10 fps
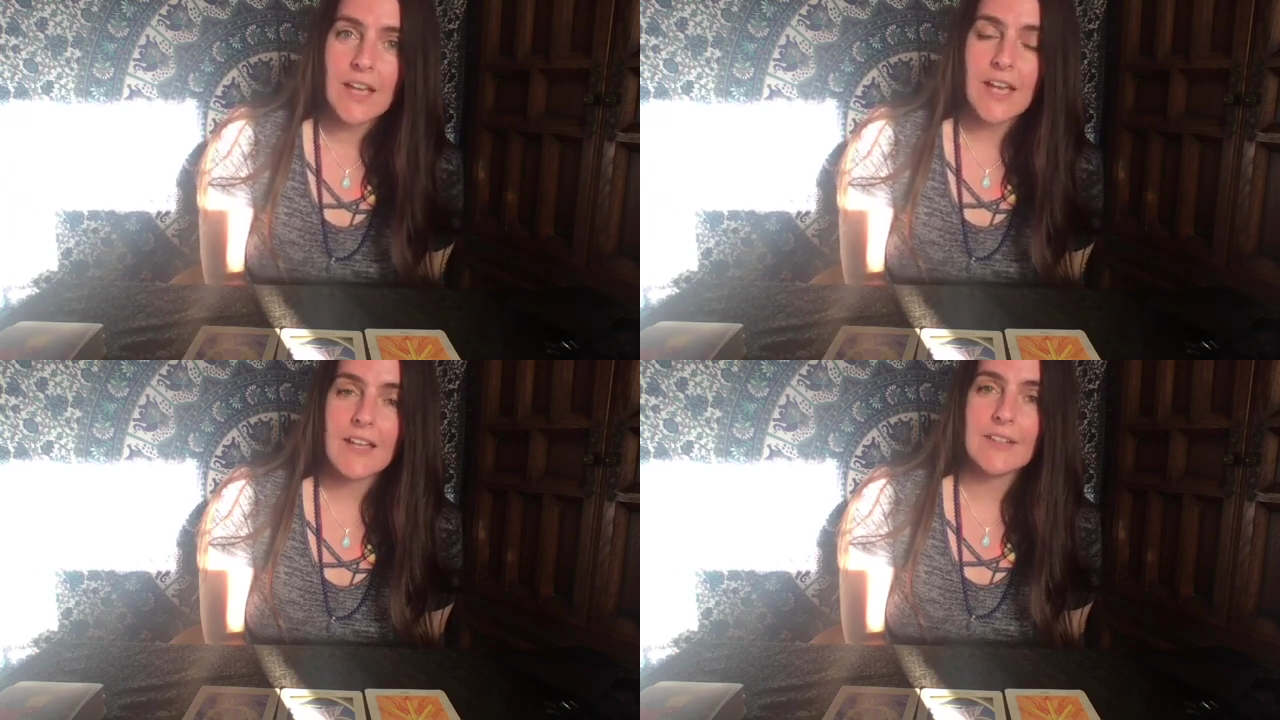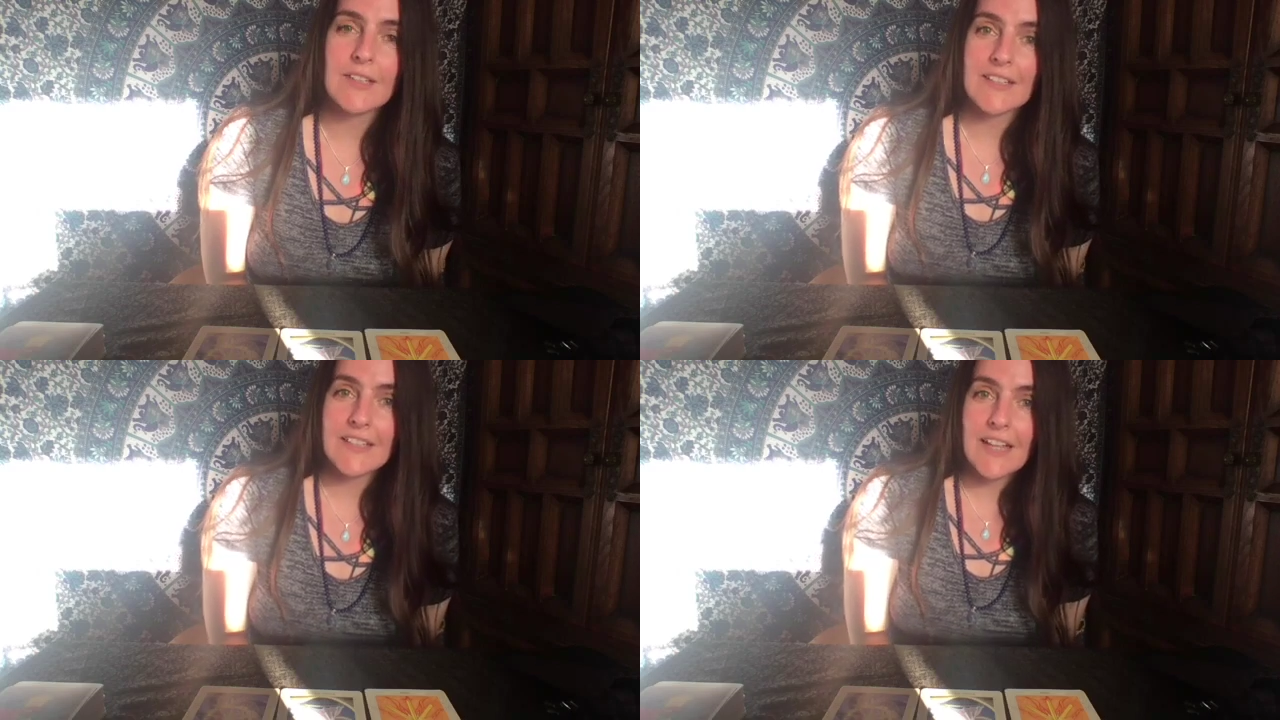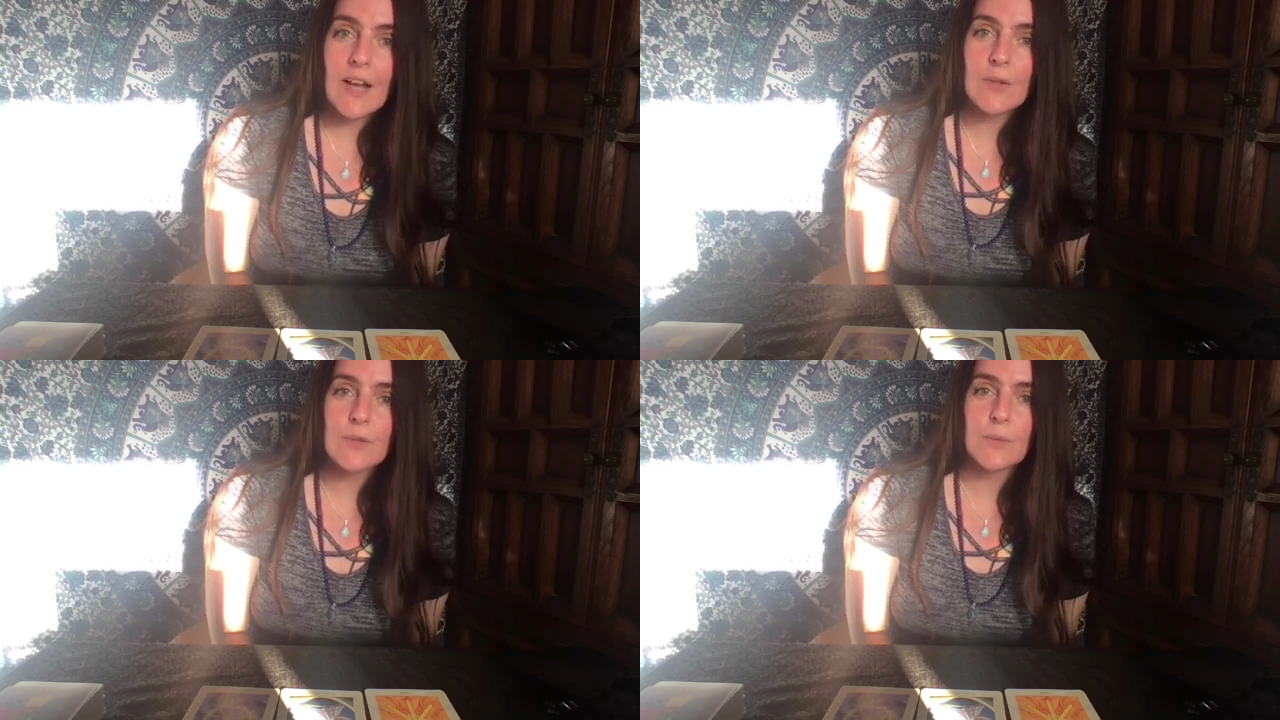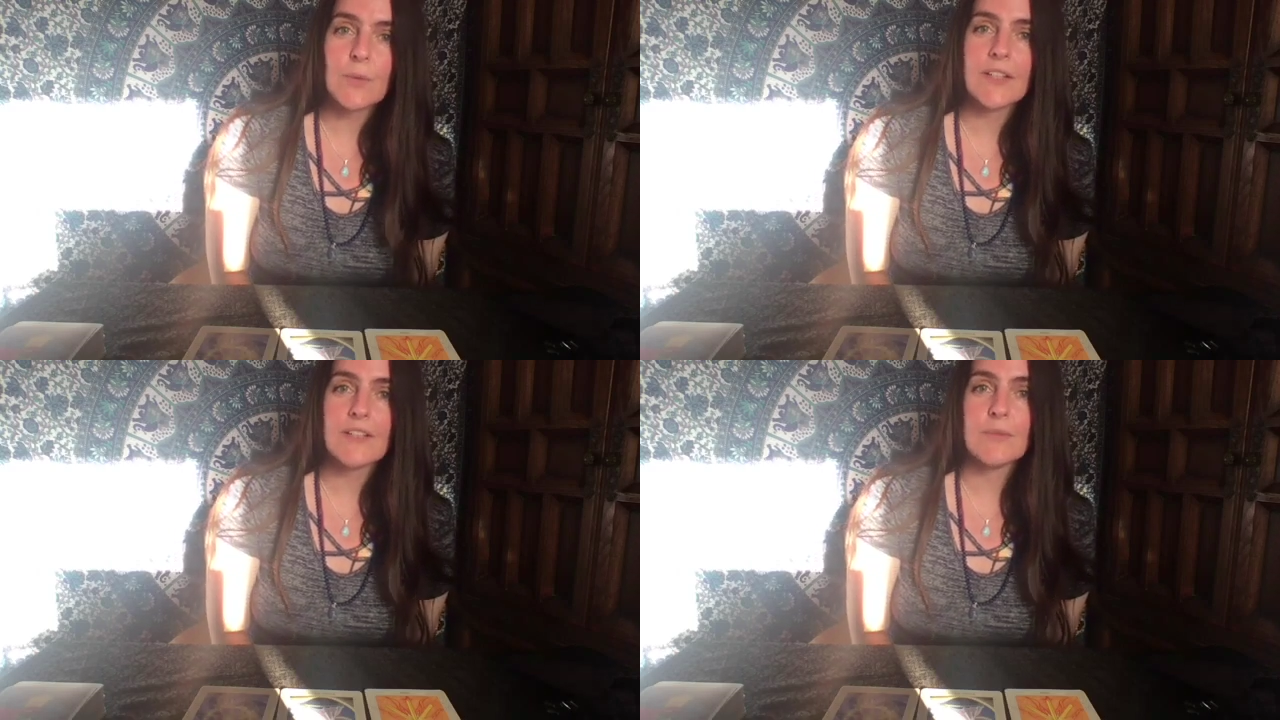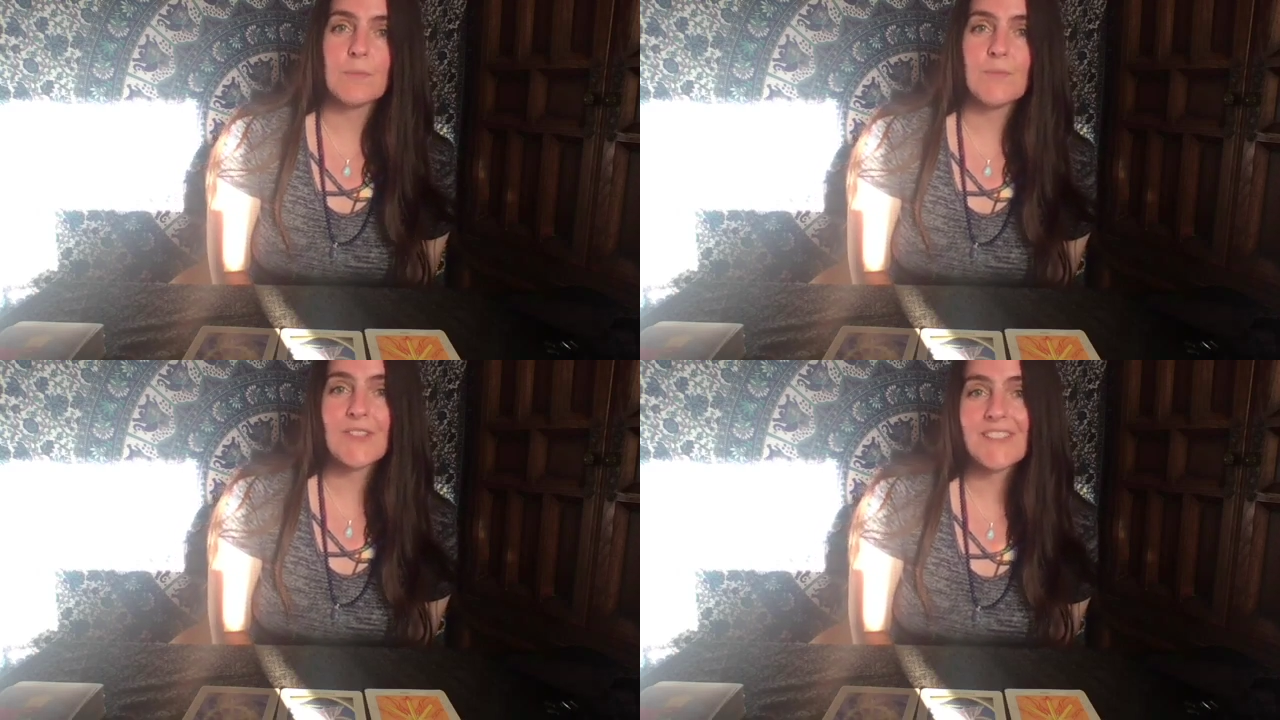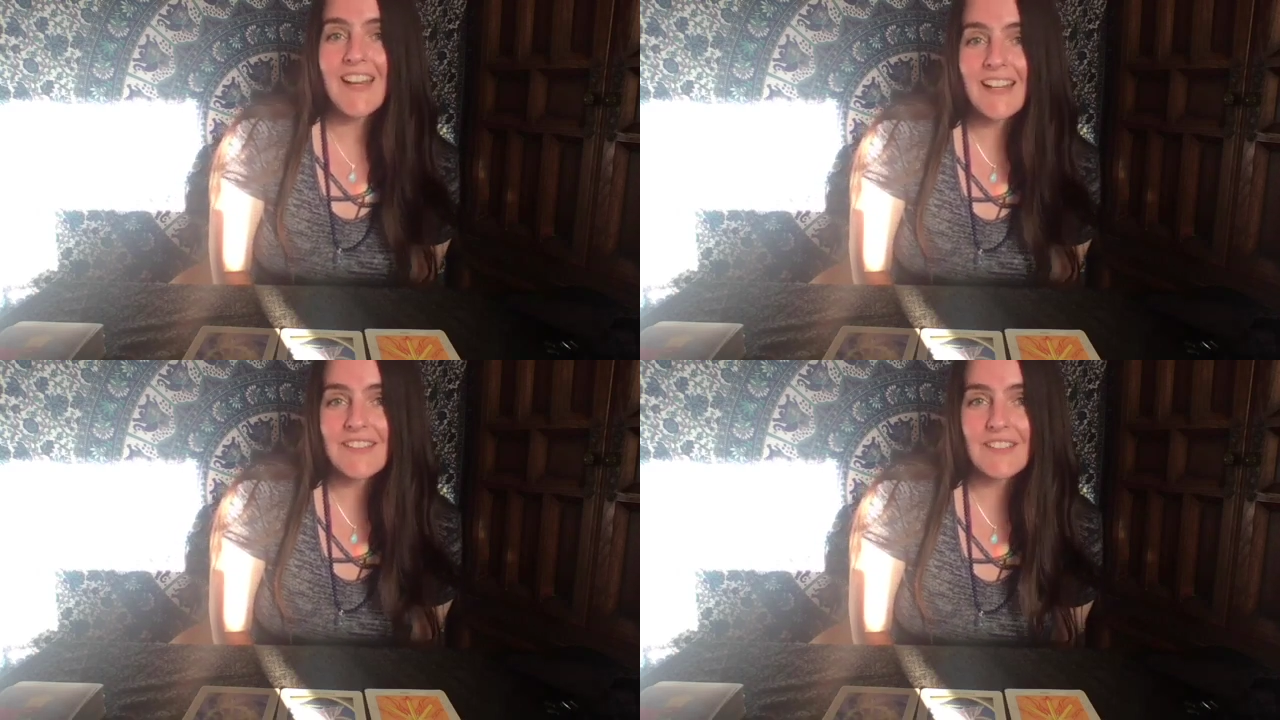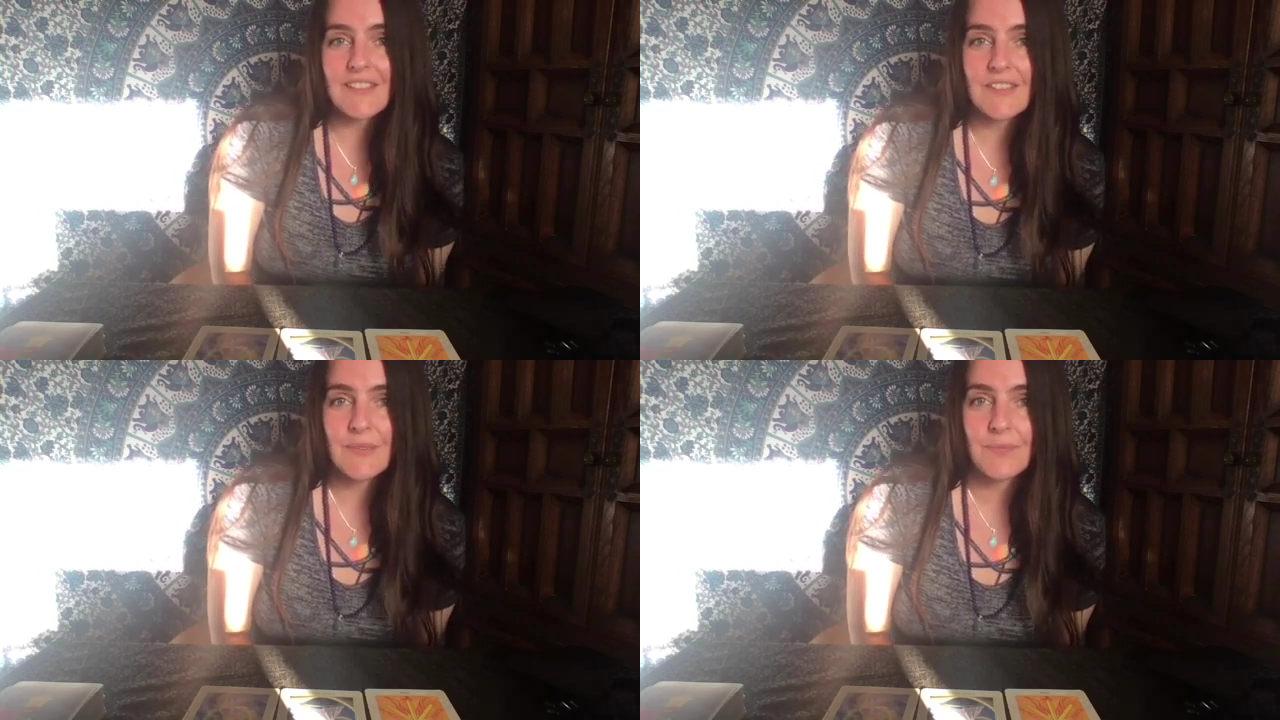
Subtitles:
and clean out what is stagnant.